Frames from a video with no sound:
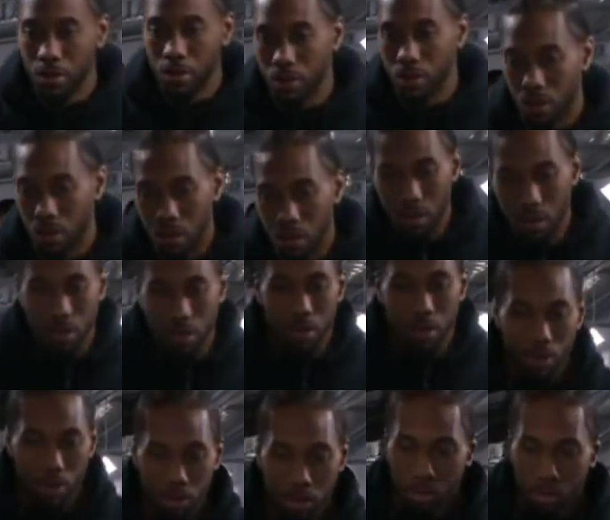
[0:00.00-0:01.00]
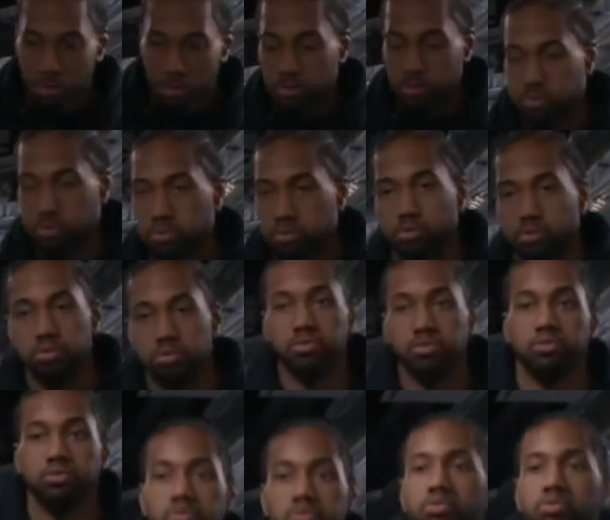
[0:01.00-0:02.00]
to the National Basketball Association,
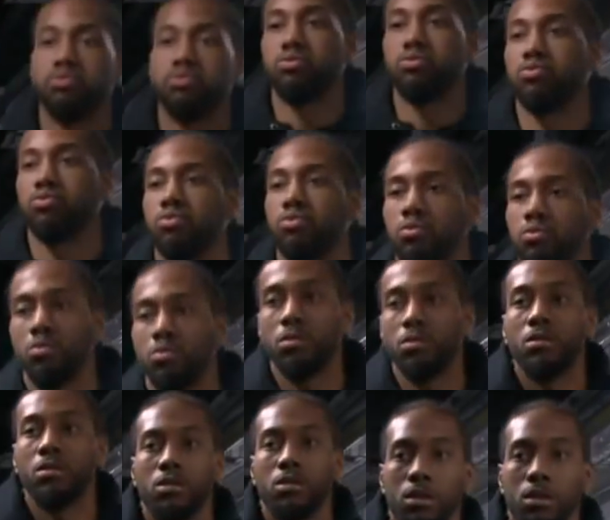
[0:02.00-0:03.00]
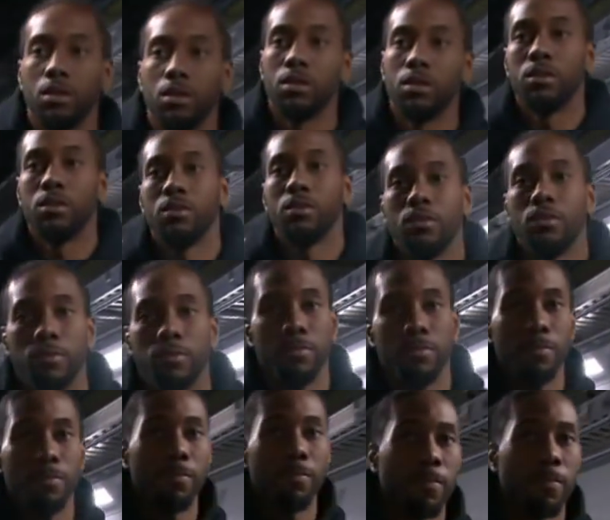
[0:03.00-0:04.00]
Kawhi Leonard authored a unique
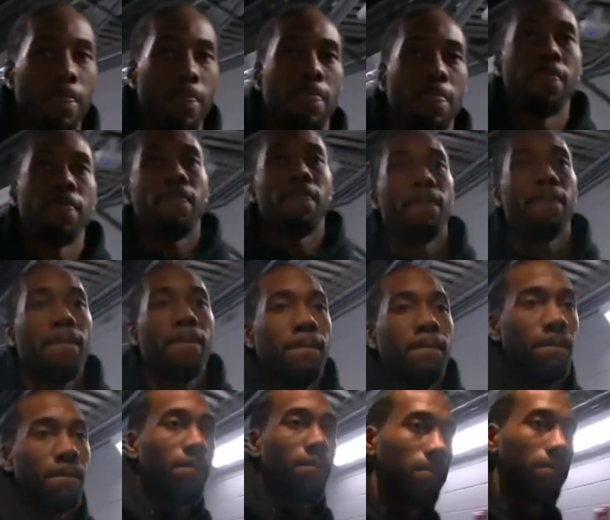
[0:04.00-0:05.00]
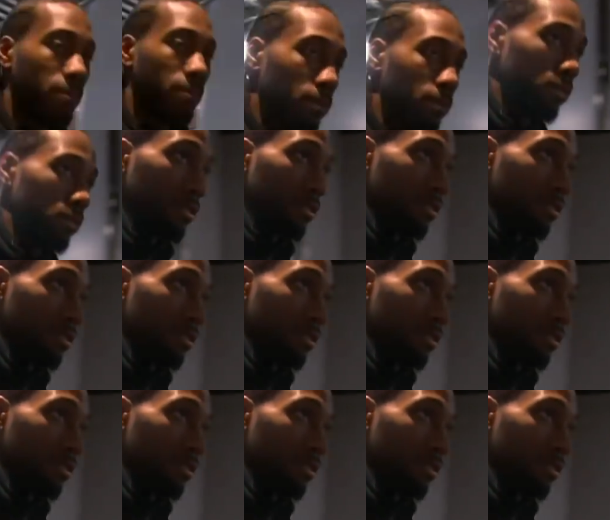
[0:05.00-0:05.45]
logo that included elements that were